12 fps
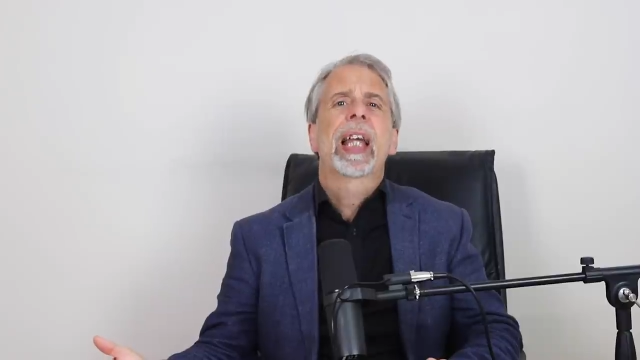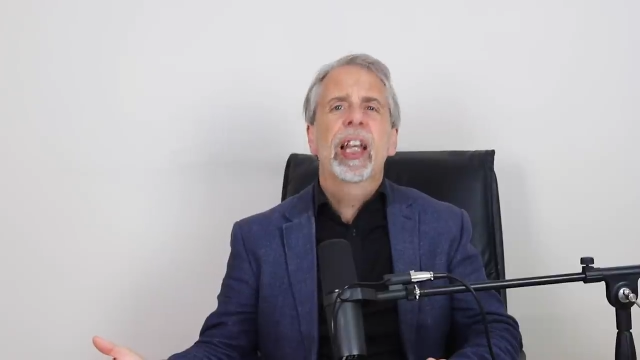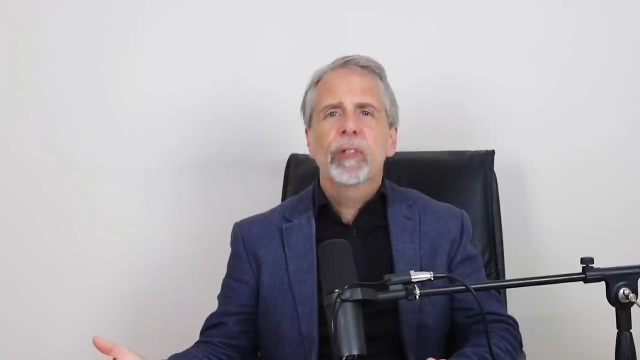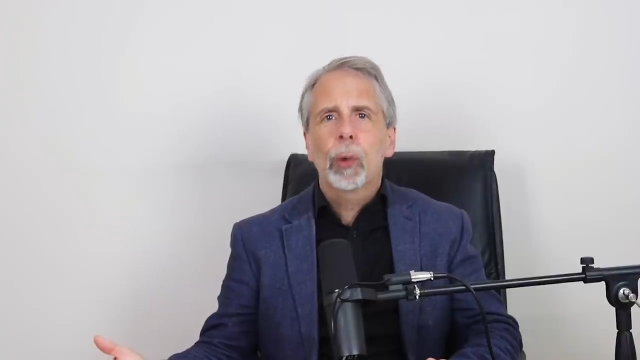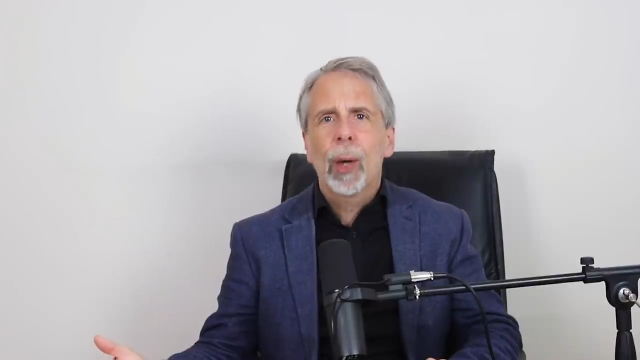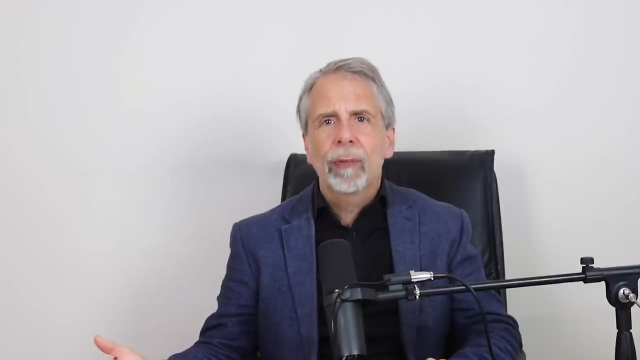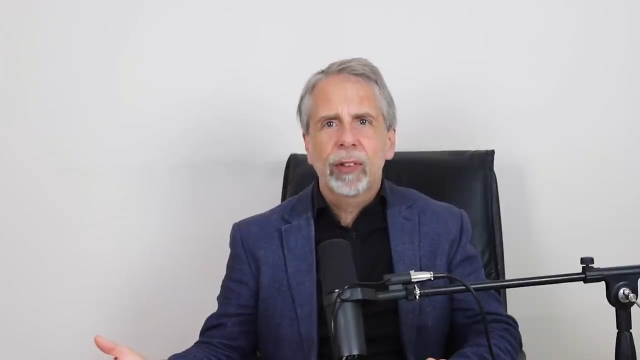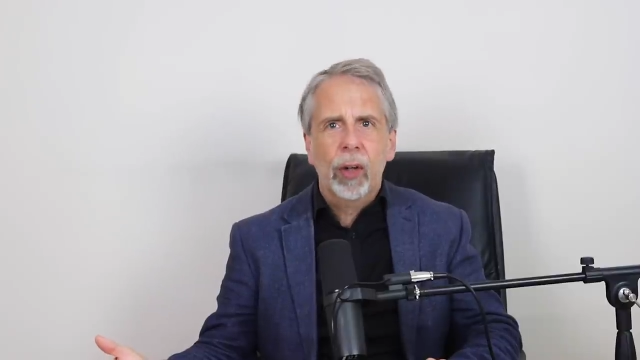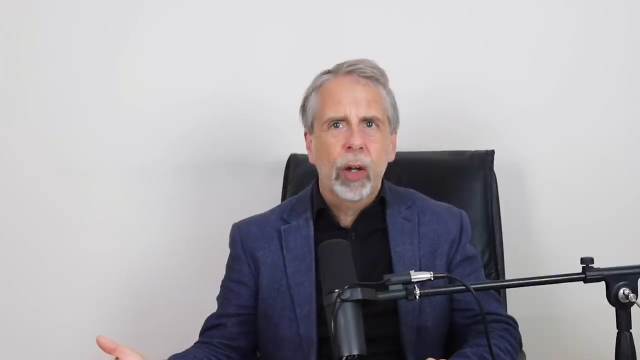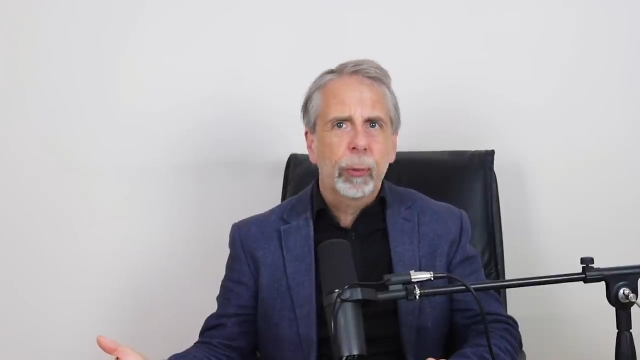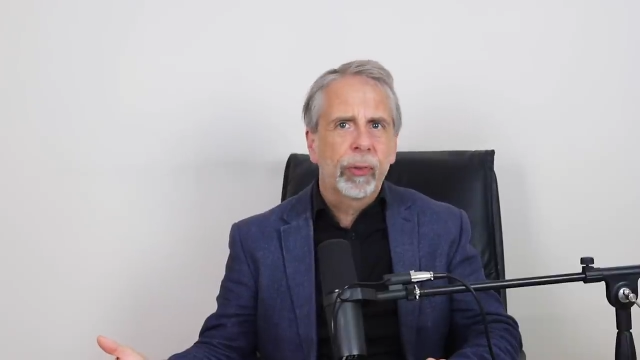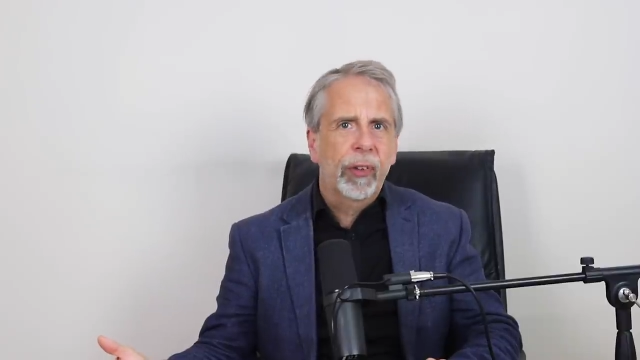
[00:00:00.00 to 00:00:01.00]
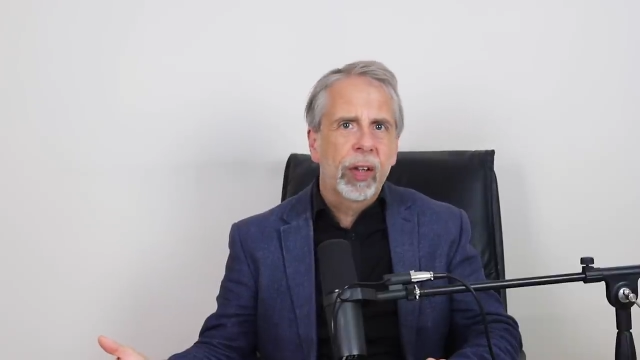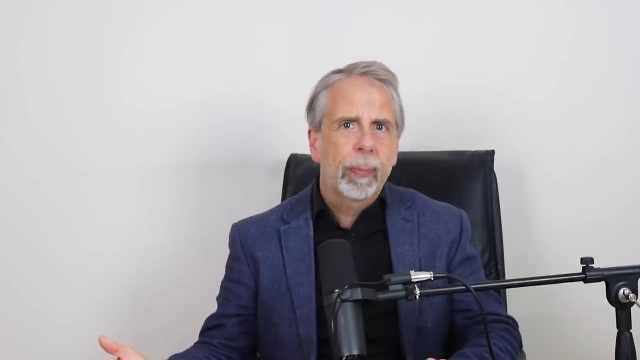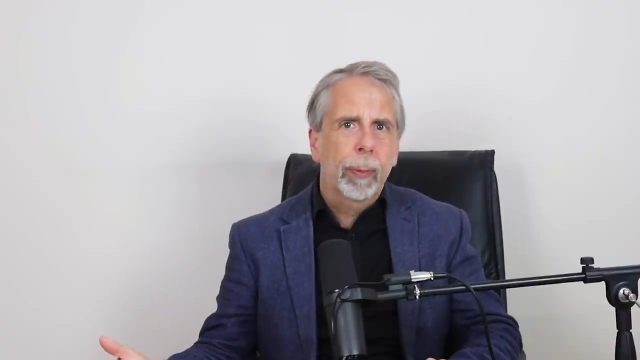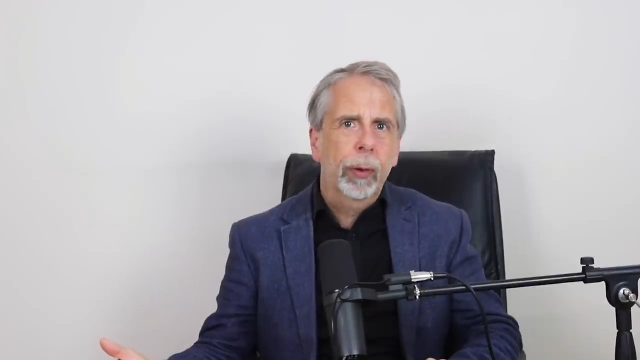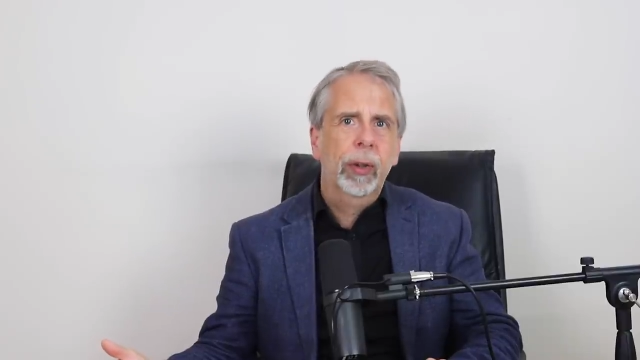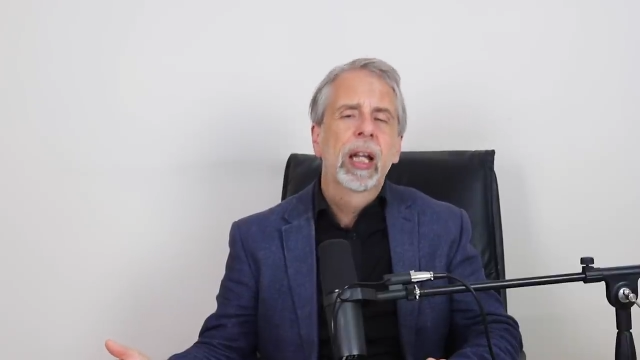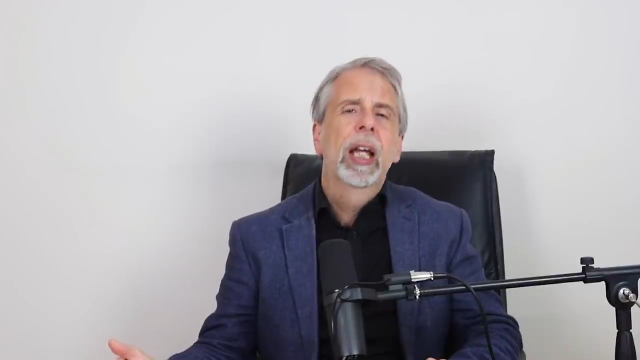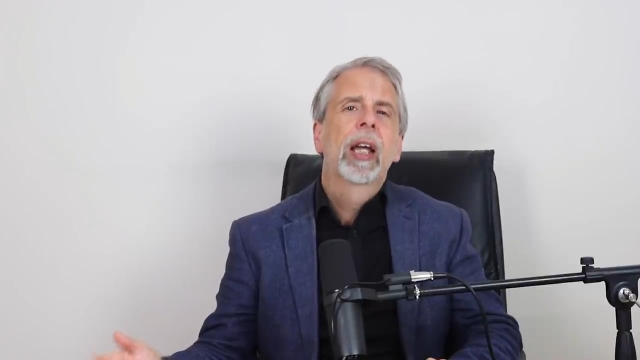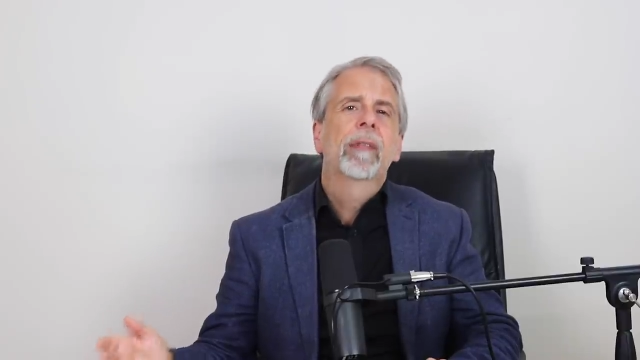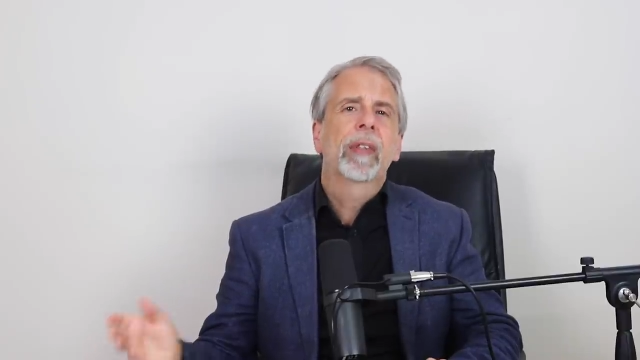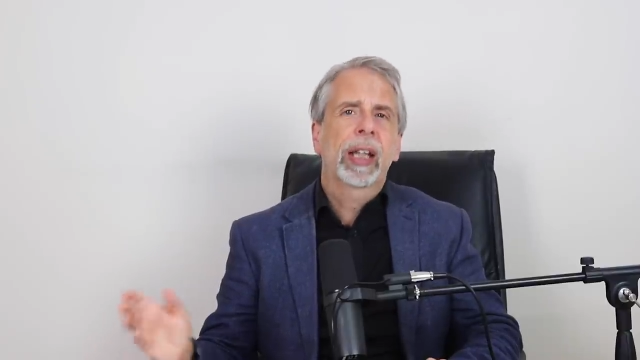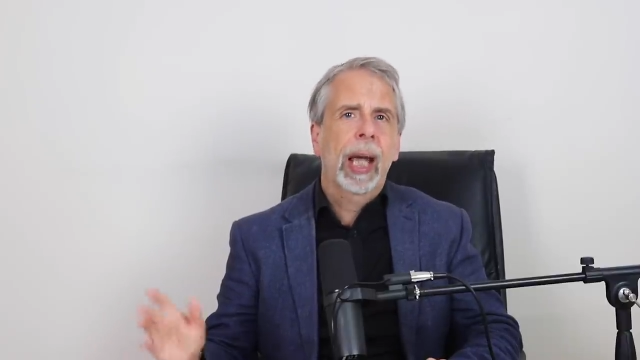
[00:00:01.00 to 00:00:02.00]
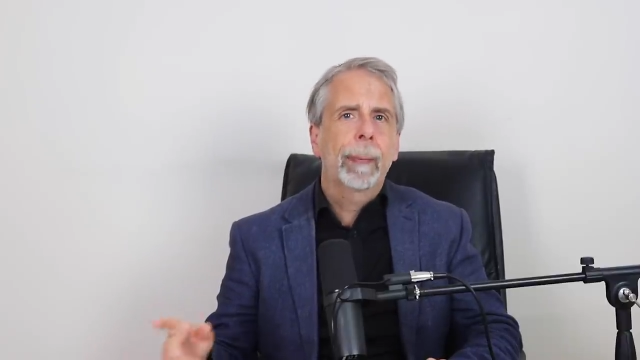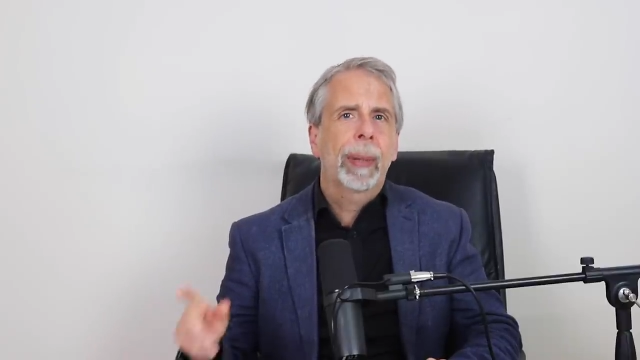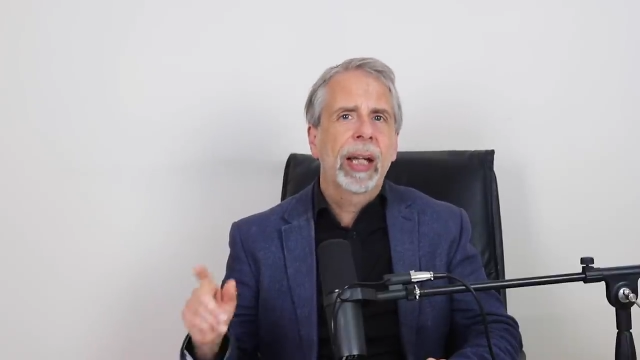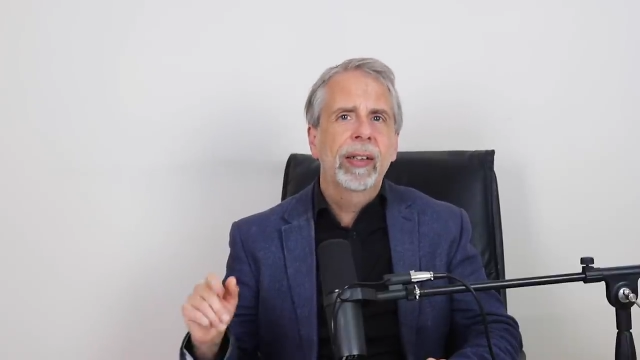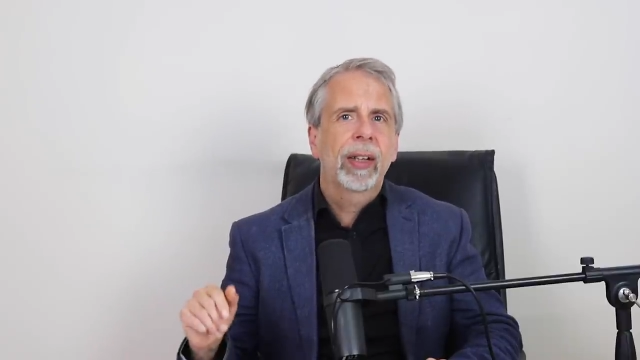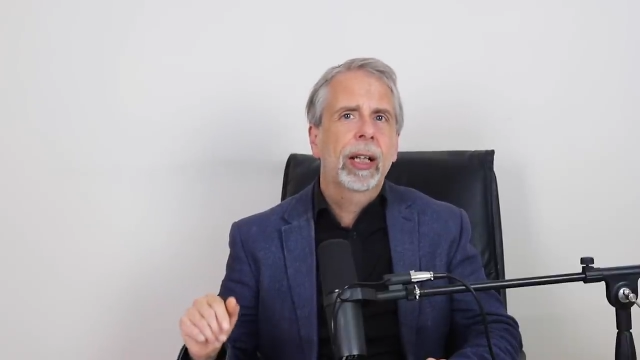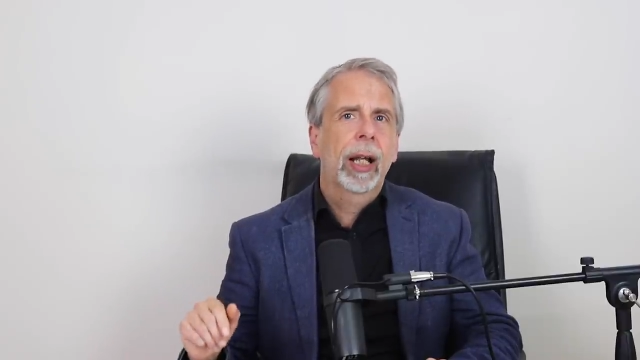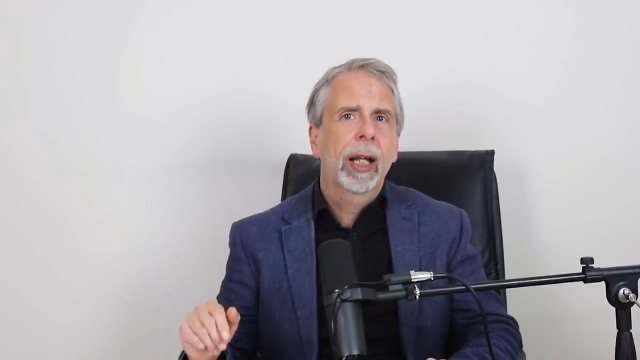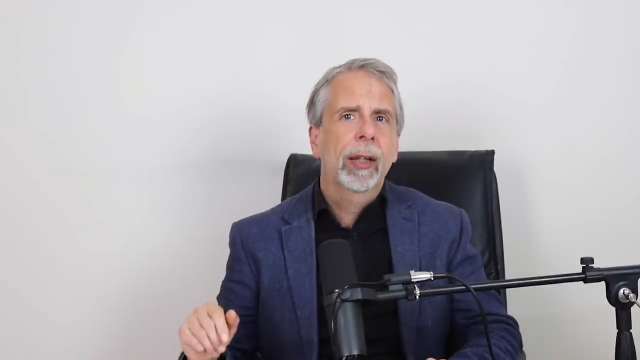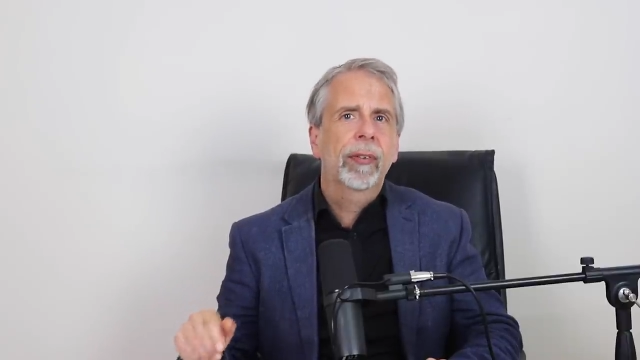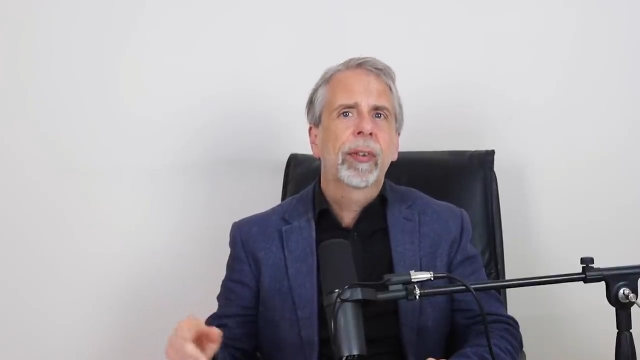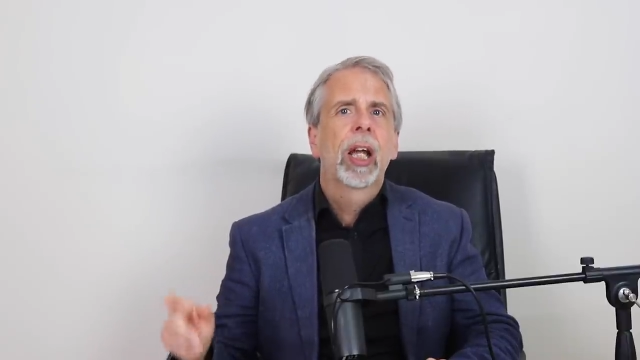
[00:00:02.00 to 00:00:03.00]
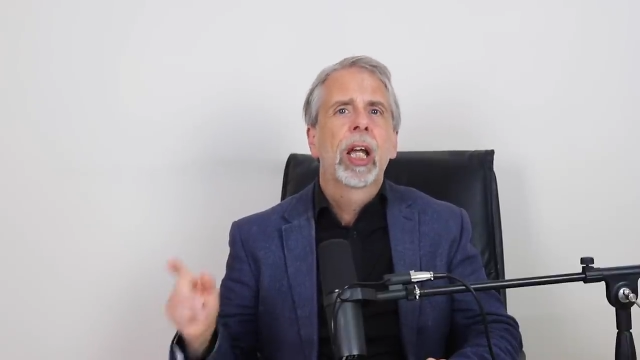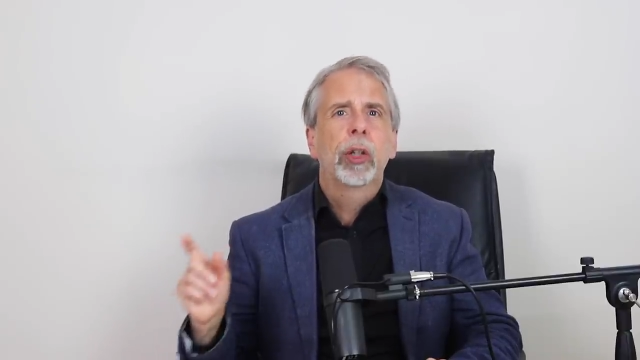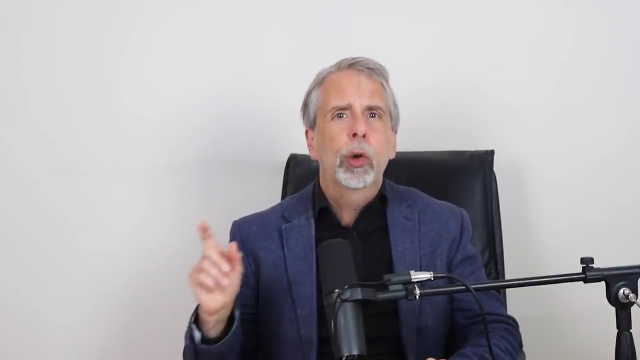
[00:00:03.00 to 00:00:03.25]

If you advertise with Facebook, the campaign declares